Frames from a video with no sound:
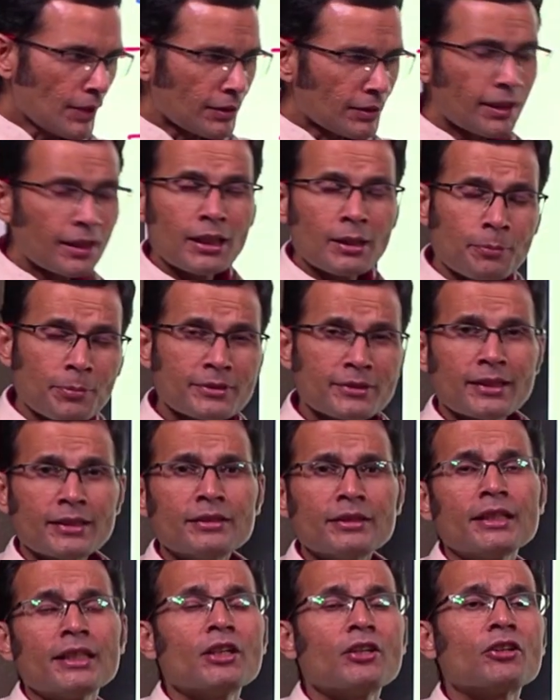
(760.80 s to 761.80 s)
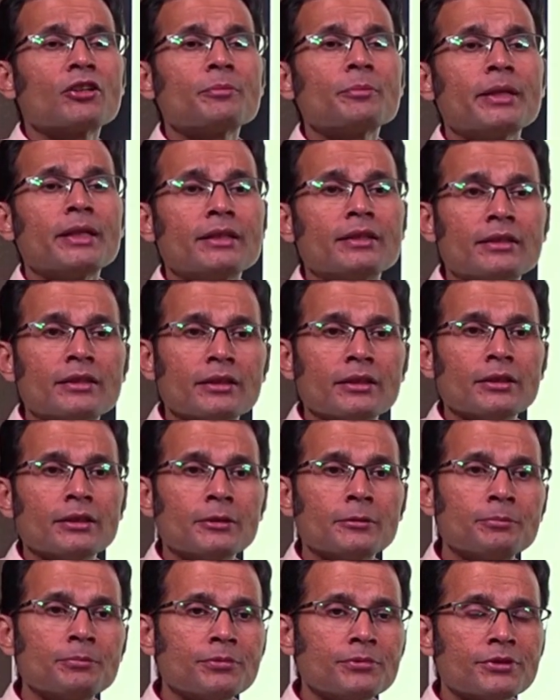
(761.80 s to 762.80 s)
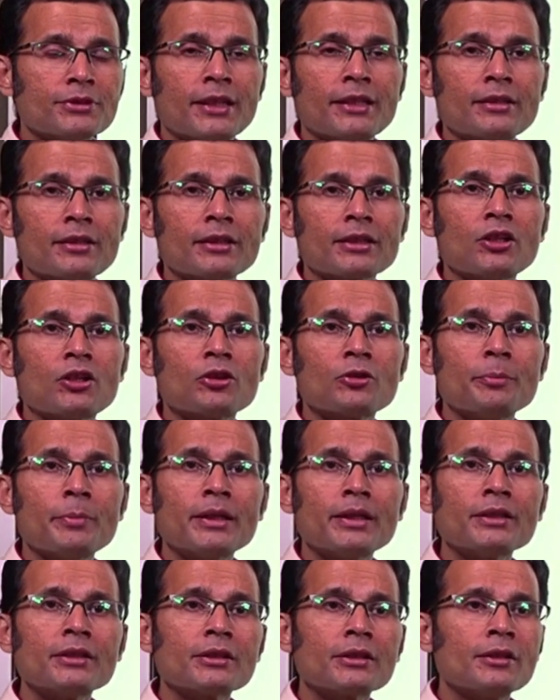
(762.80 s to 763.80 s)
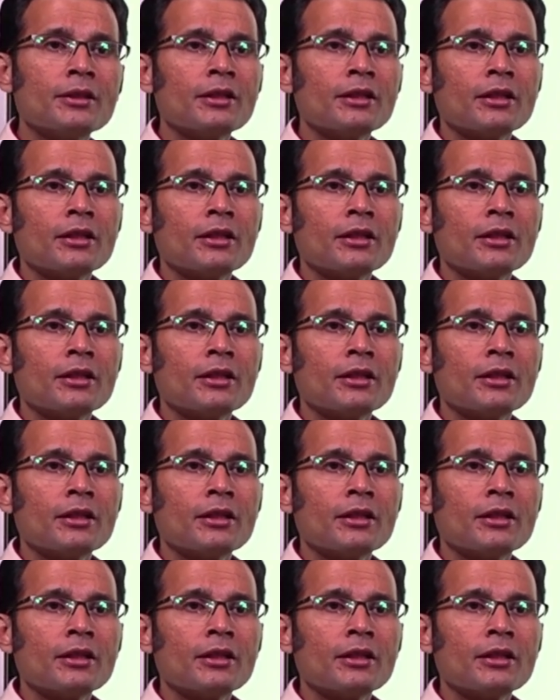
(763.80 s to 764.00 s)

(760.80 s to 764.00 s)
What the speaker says: They represent the government, central government,